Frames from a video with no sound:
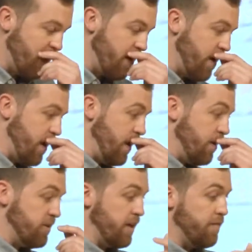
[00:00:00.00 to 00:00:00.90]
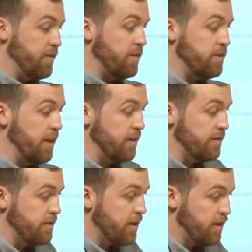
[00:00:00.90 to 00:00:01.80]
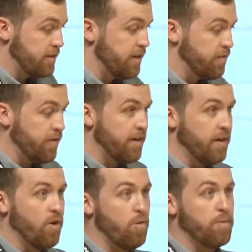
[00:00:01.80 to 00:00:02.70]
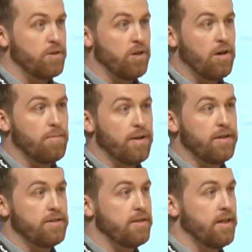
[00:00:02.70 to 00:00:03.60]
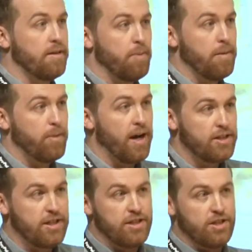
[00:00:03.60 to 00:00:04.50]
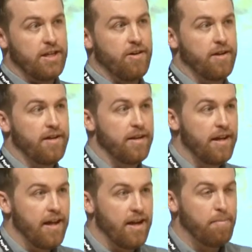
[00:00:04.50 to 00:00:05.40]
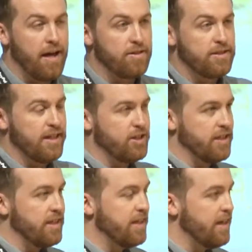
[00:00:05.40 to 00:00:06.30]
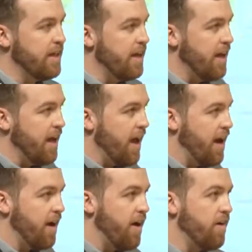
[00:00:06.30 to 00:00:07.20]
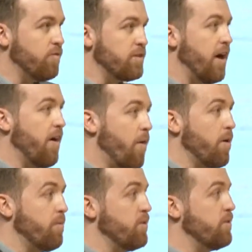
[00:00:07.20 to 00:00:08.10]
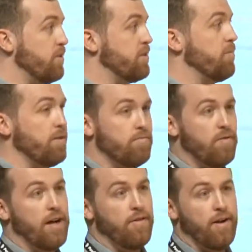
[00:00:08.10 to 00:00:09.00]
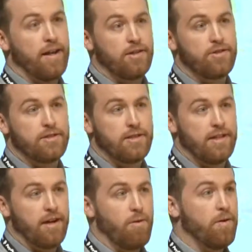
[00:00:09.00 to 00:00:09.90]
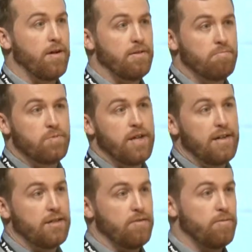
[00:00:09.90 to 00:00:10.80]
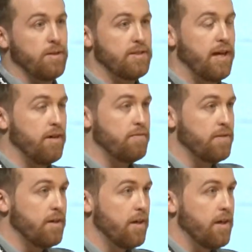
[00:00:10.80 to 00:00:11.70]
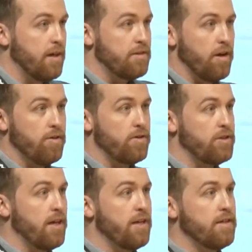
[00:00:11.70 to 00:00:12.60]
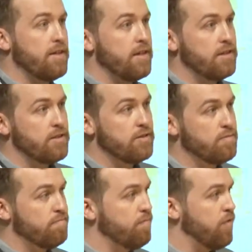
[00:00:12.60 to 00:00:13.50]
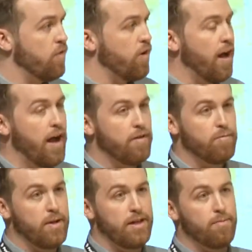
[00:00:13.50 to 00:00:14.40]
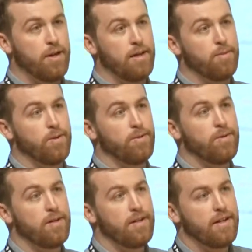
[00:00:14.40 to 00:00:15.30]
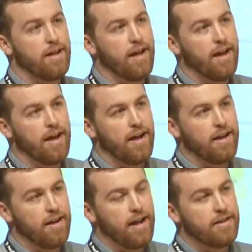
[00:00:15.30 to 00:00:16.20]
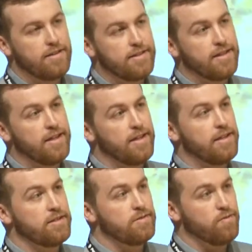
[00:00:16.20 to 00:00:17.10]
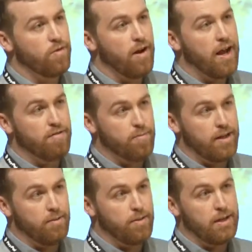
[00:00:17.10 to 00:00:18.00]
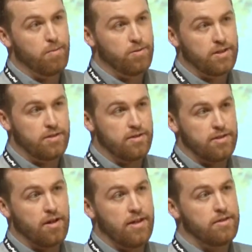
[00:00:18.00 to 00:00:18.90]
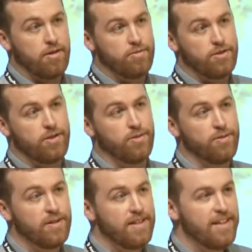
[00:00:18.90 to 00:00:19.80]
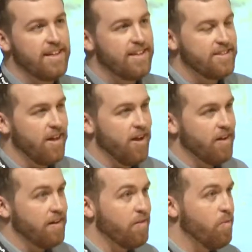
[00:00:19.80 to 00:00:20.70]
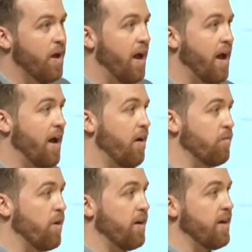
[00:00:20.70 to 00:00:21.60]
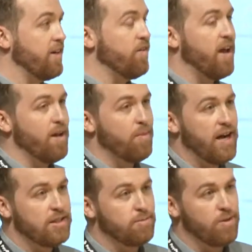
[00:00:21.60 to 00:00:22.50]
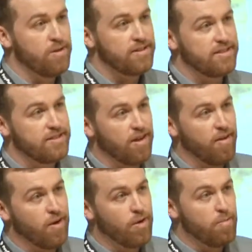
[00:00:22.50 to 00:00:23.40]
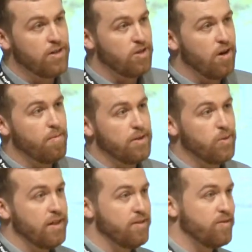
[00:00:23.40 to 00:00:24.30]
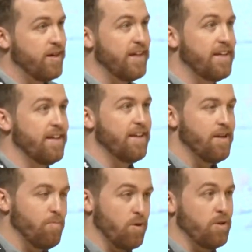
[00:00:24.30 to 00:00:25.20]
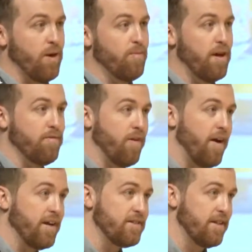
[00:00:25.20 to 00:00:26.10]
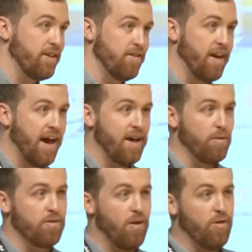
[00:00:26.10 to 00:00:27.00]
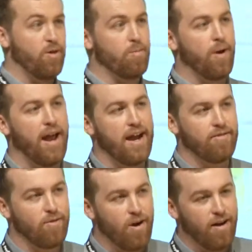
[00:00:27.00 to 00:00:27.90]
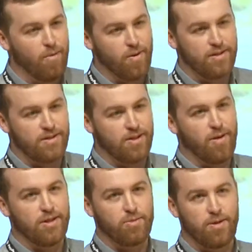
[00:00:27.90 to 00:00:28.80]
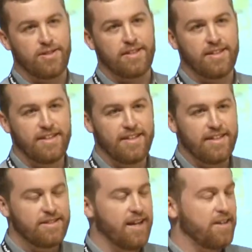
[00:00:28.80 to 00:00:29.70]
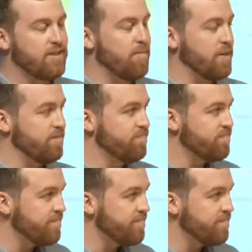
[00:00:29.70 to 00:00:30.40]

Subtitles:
I used to live in New Zealand. I was in a very corporate job. I used to be a production engineer in a power station. And I kind of was like, I want to do something really, really interesting. I want to start something for myself. So New Zealand is 4.5 million people. London is 4.5 million people just inside Zone 2. So I've got a UK passport, so I quit my job at 23, booked a one-way flight to the UK with no real plan of what I wanted to do. I just wanted to start something.